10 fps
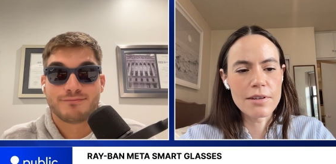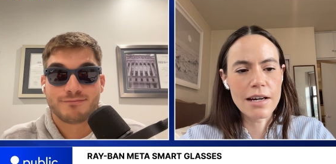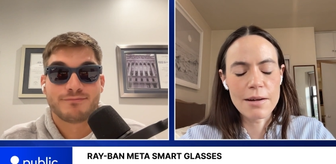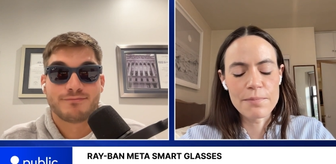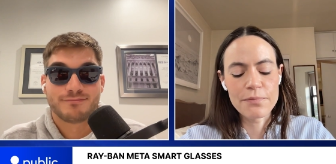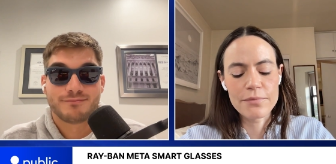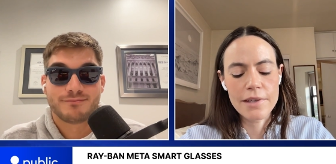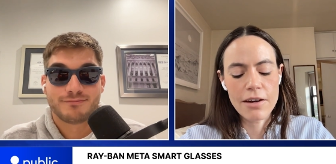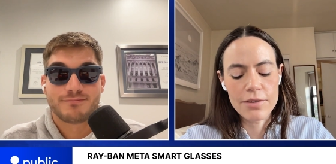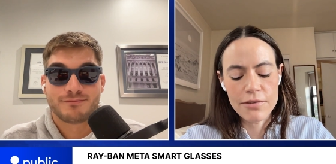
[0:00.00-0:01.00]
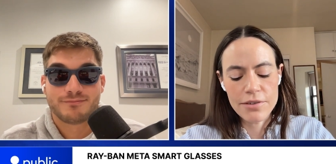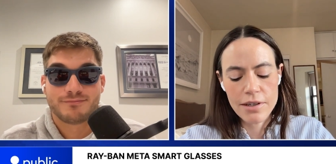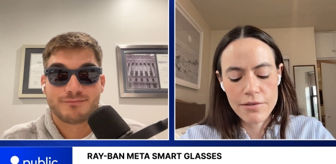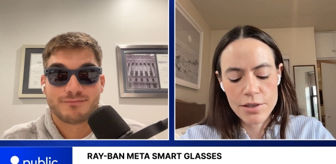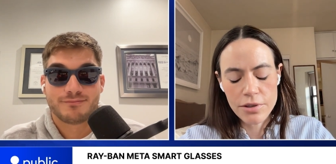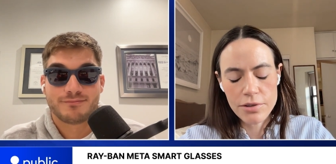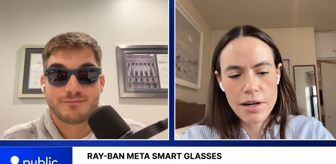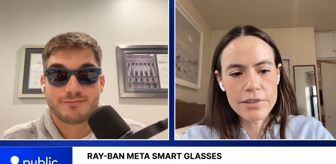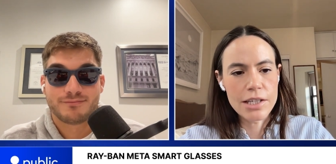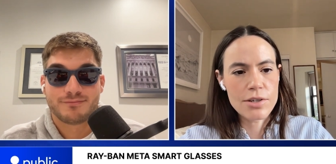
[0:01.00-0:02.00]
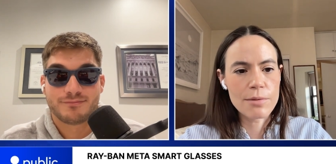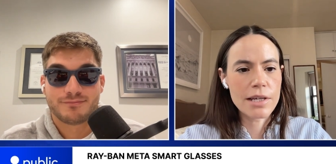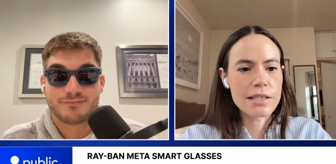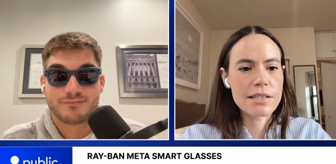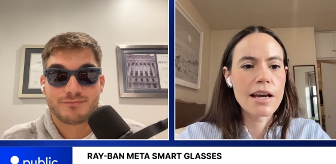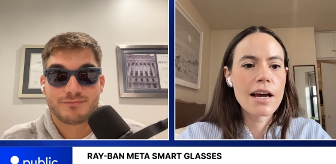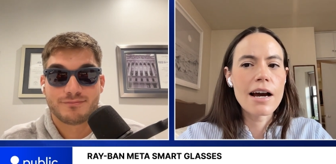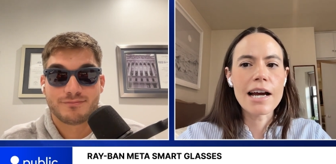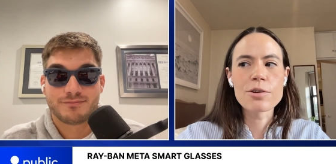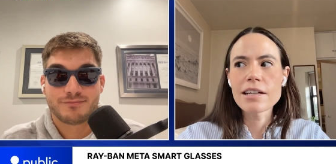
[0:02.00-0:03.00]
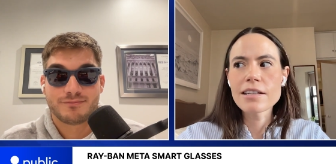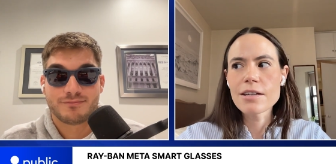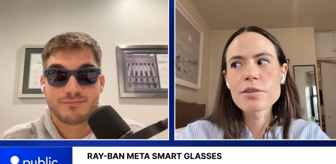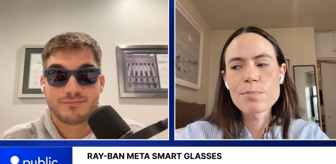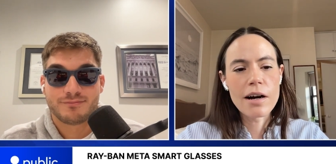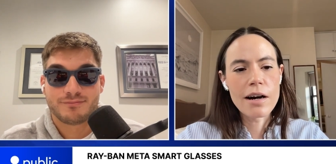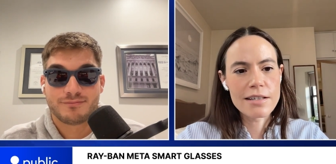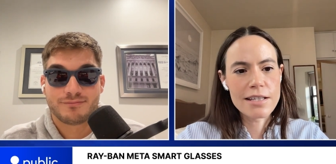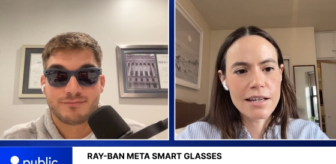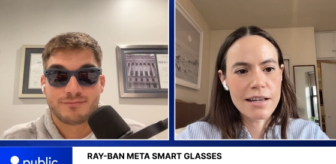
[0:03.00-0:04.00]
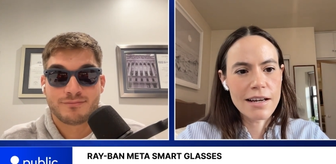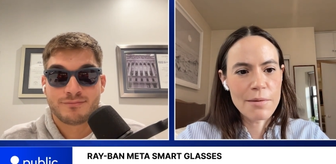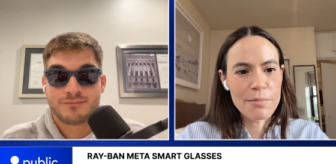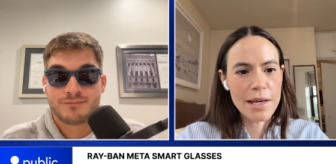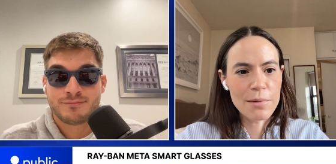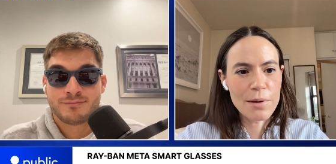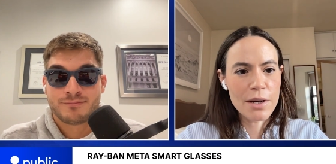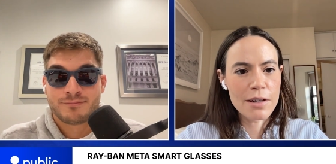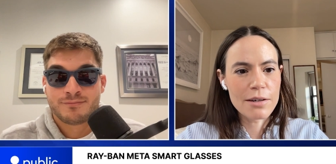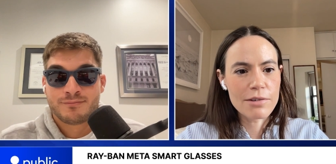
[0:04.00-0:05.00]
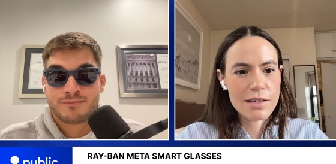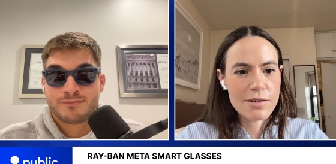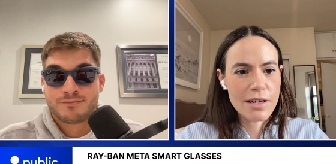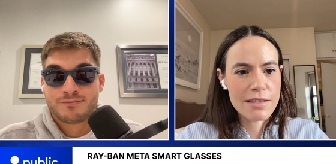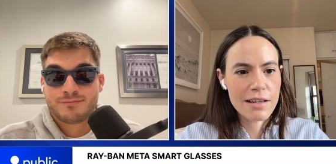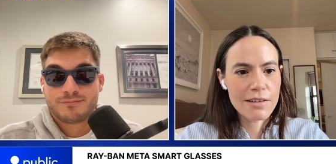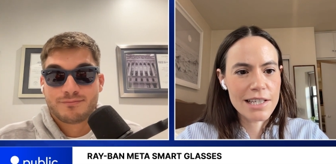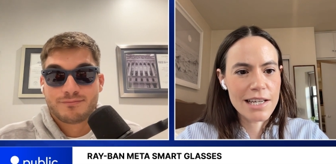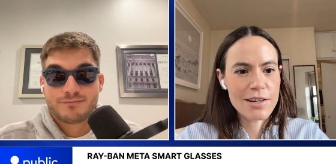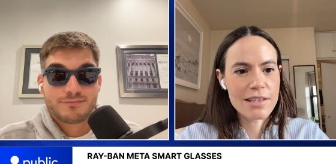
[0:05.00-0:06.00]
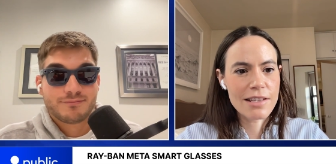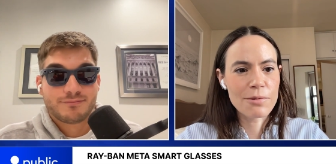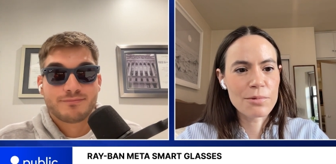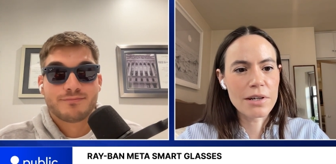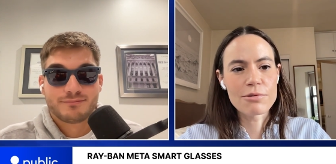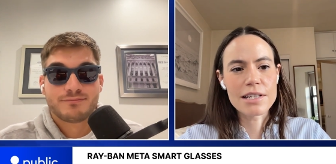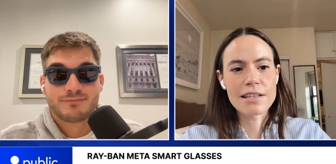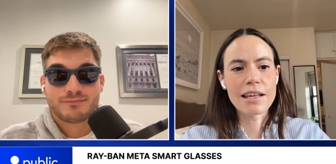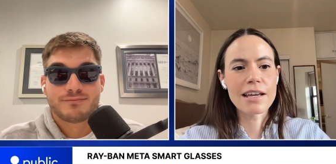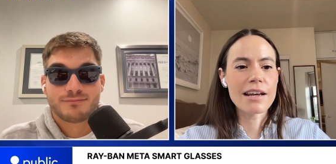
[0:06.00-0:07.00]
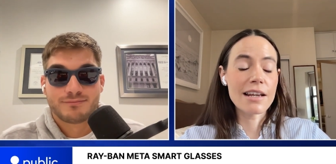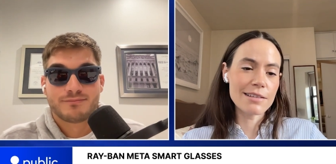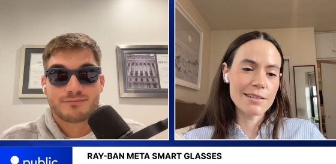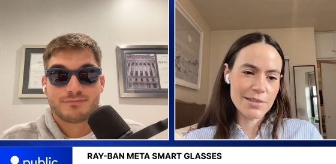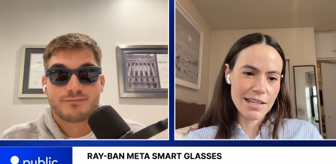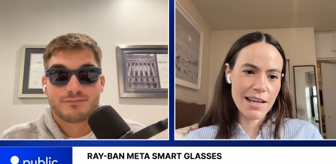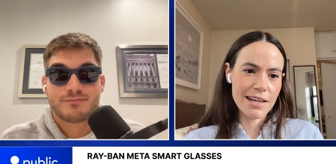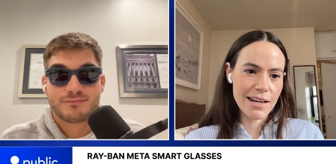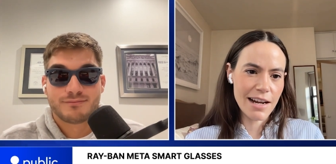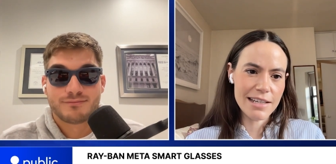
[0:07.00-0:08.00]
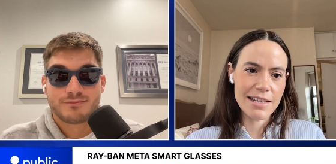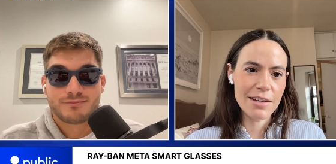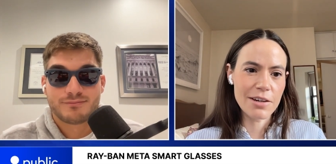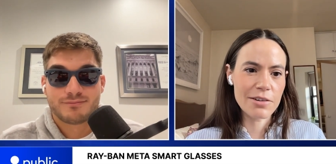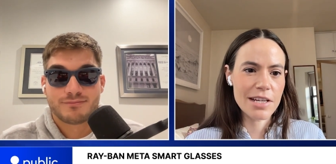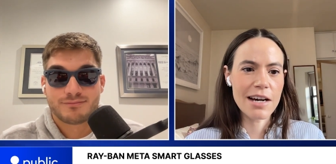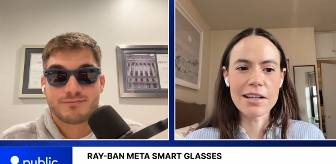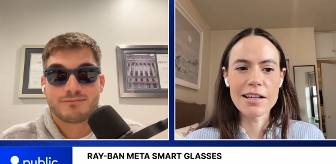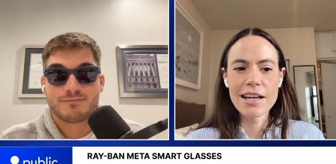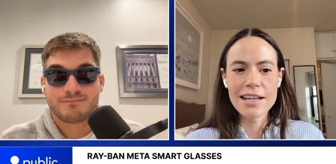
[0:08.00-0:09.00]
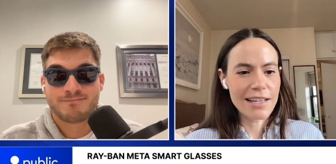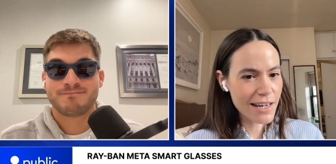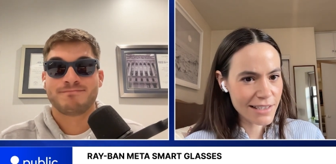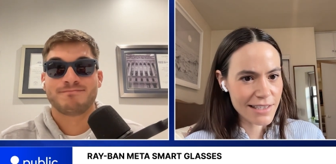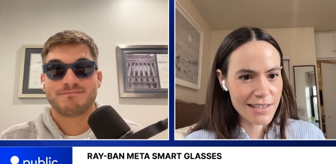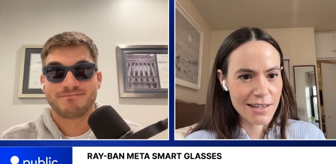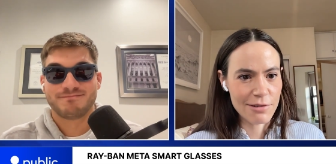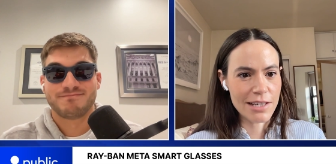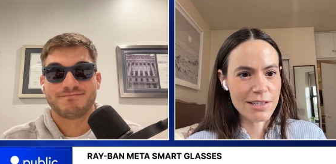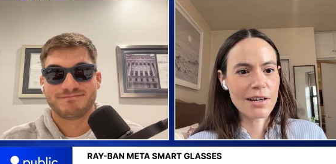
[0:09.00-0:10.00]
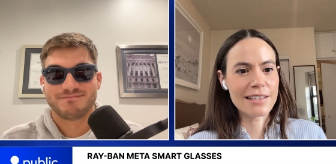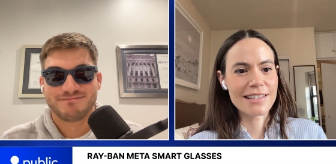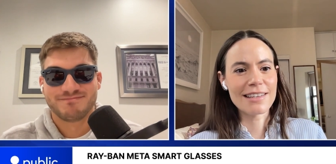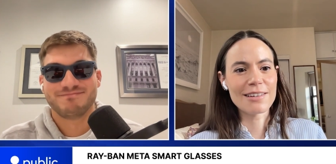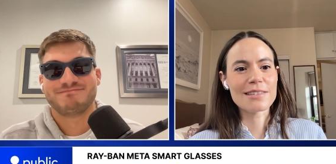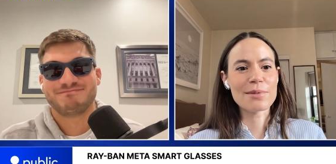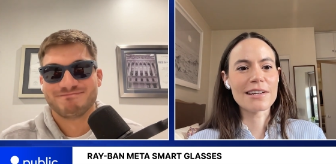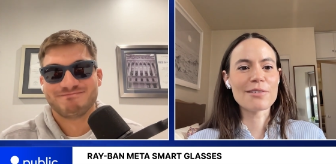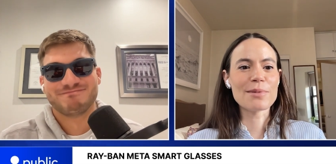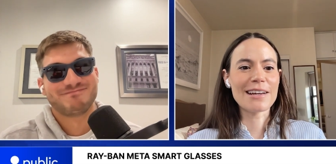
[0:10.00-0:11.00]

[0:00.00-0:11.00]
Speaker 1: um, having a, a, virtual travel agent because i tried to use bard to um, help me book restaurants on a vacation that i went on recently and it hallucinated and i sent the hotel non-existent restaurants and there was a bit of a back